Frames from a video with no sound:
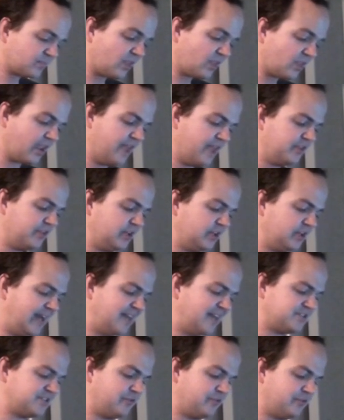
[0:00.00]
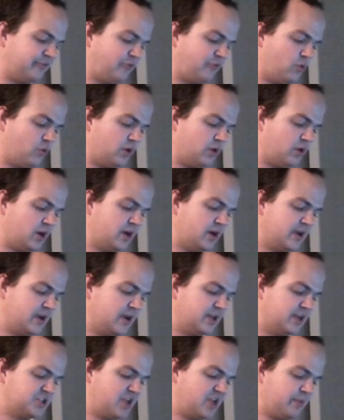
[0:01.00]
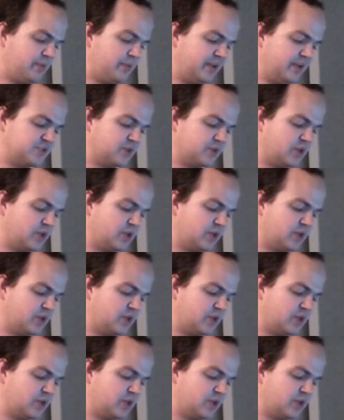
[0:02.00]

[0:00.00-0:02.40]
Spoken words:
And the last 4 champions